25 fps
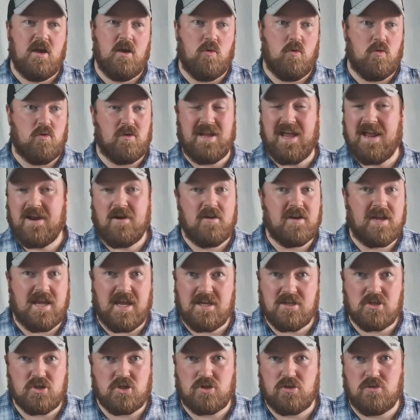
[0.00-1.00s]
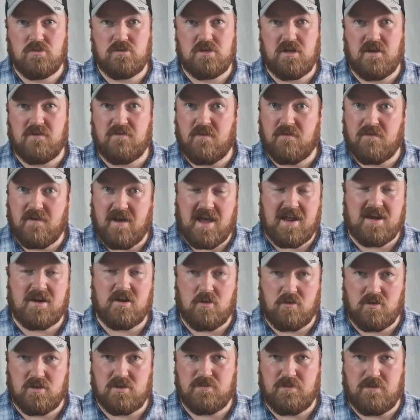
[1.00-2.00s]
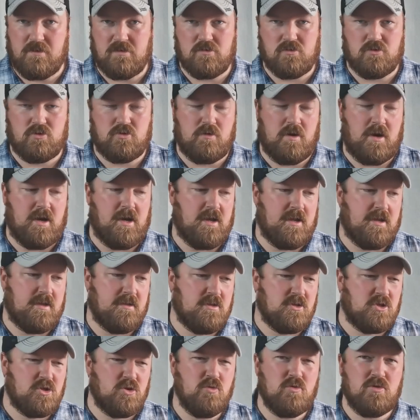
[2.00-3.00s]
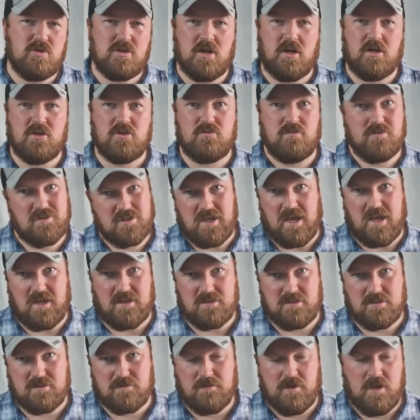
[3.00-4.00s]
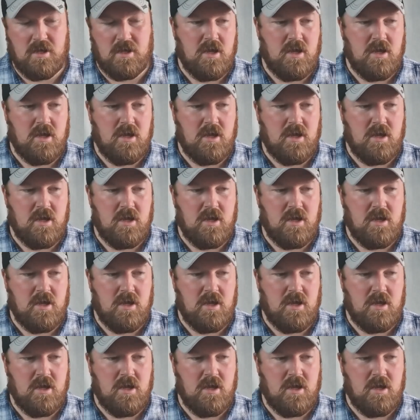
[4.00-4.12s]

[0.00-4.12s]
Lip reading: Or can I get into shooting if I've had no experience or training? And the short answer is yes.